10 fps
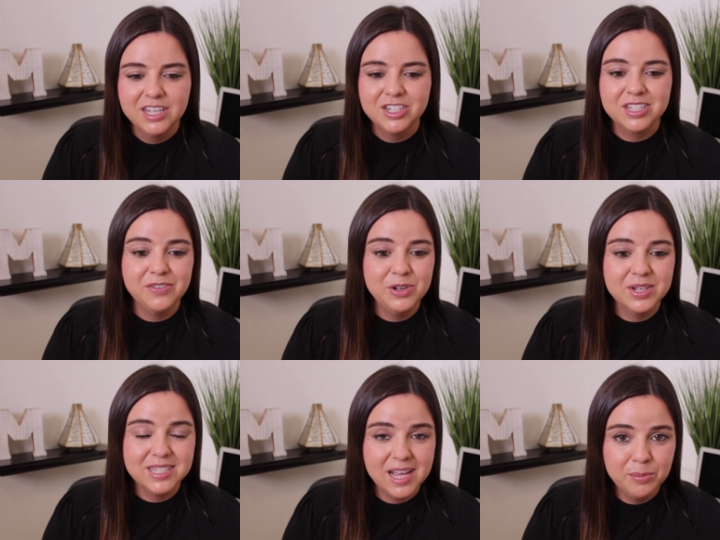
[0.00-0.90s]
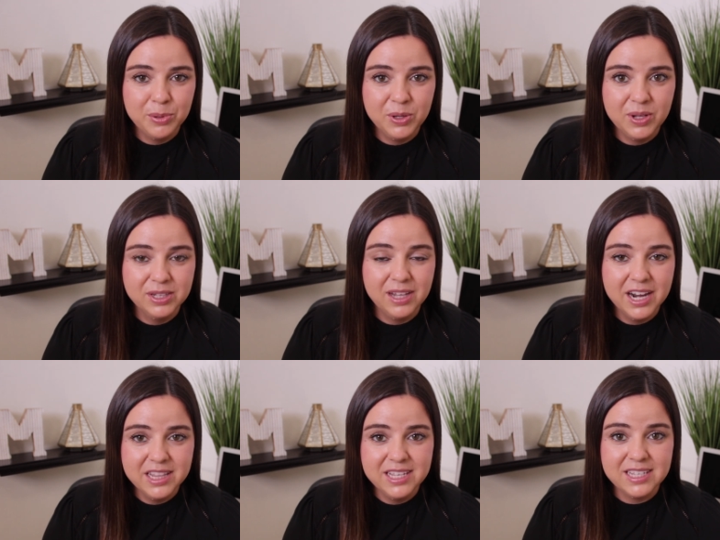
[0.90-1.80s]
Just to give you an example, a
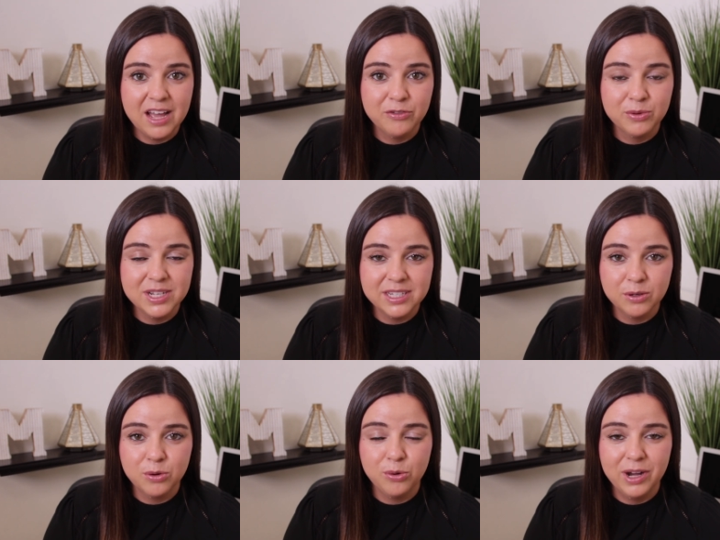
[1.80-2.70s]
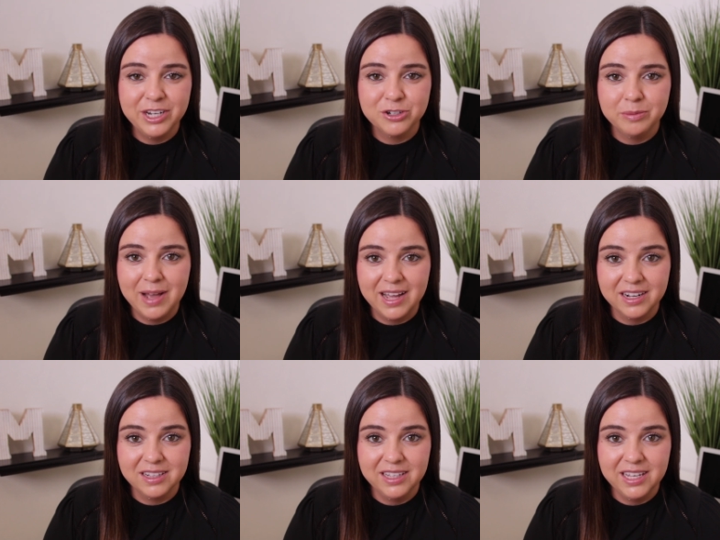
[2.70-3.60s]
lot of these have risen quite
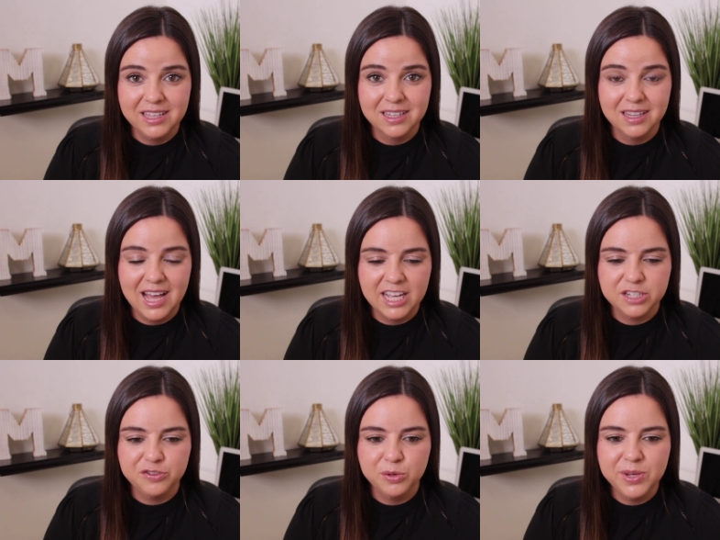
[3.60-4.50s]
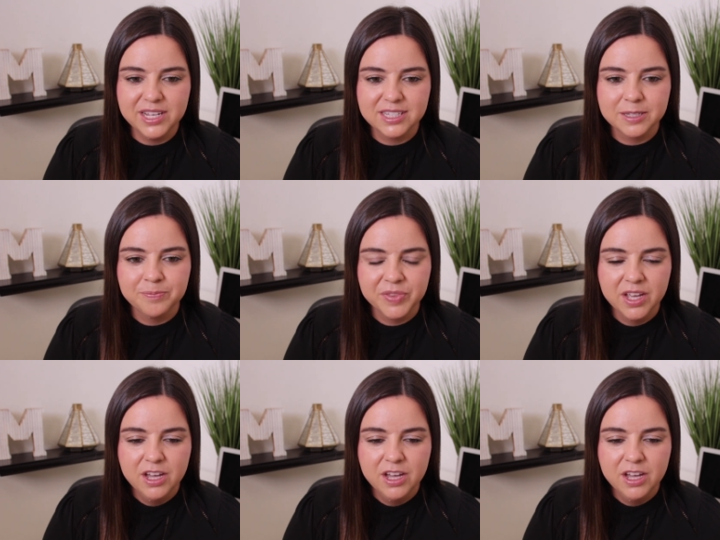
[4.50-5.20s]
dramatically in the last few weeks.